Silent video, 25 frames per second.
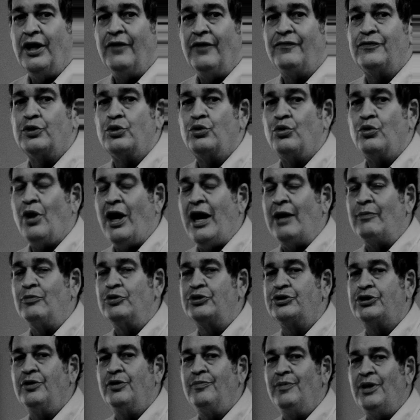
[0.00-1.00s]
if the crime
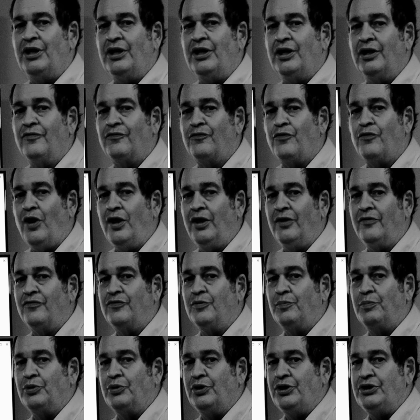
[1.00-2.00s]
was committed in front of
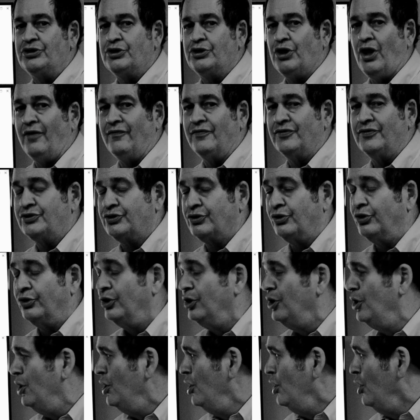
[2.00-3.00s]
the police officer.
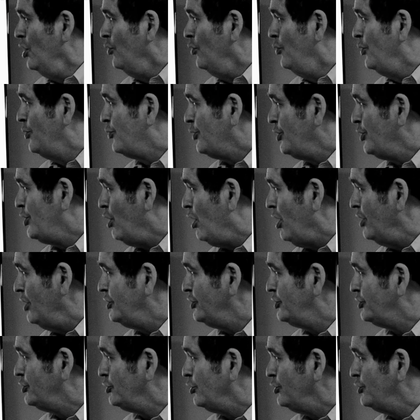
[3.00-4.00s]
With regard
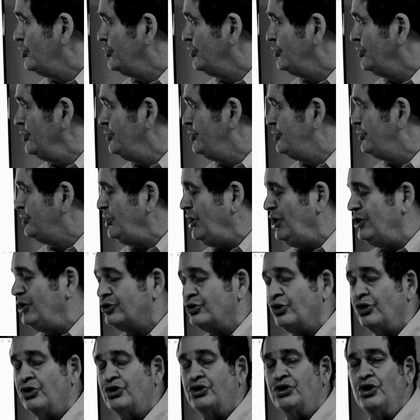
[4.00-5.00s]
to searches and
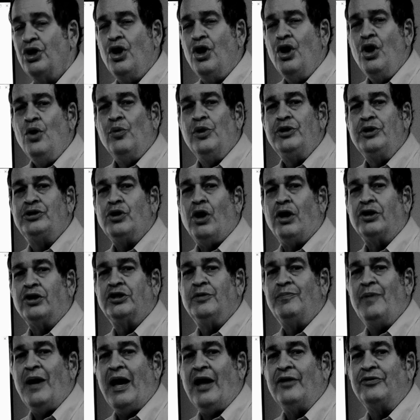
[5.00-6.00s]
seizures, we talked
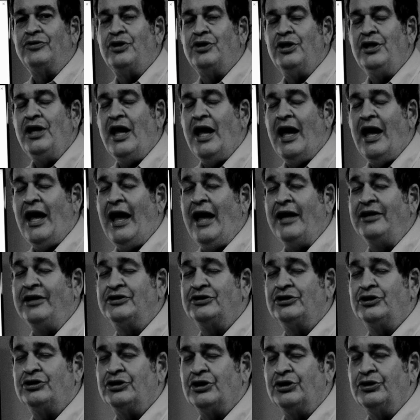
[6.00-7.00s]
about the
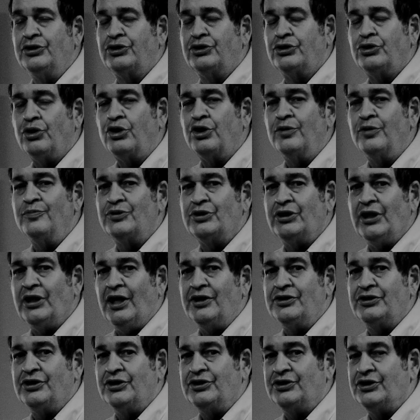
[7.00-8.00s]
exigent
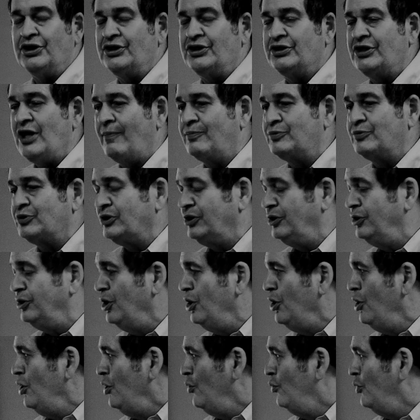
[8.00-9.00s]
circumstances exception,
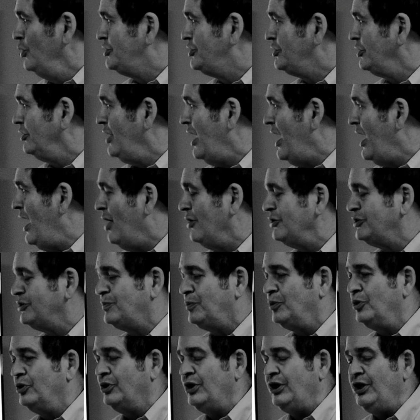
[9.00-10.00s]
which allows
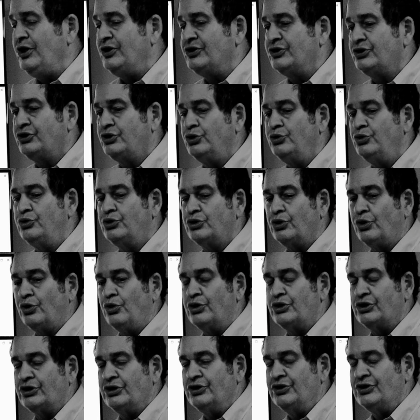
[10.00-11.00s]
police to
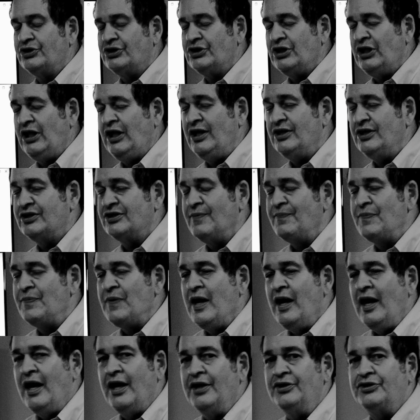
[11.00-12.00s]
search and seize
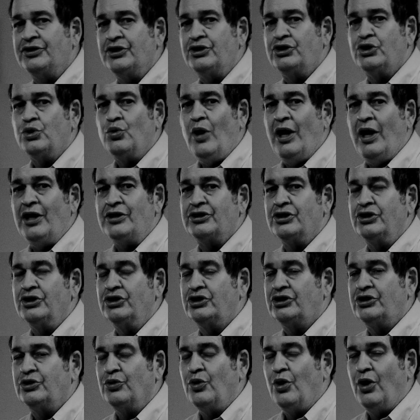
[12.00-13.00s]
in situations
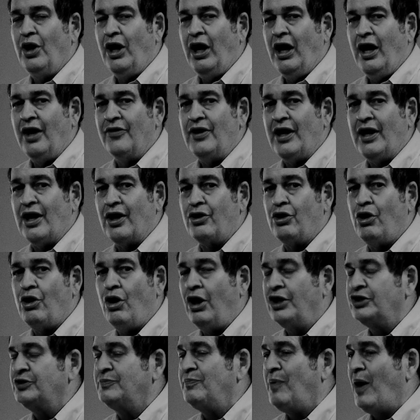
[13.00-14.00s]
that are
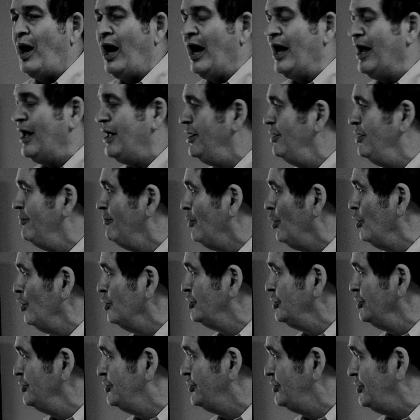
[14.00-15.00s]
caused by an
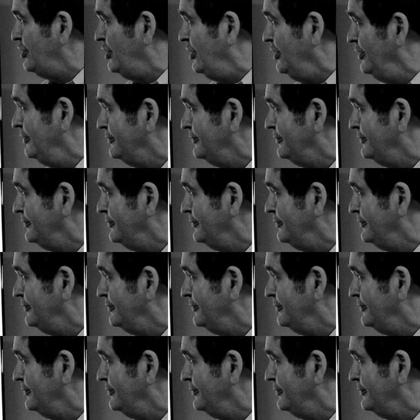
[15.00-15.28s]
emergency.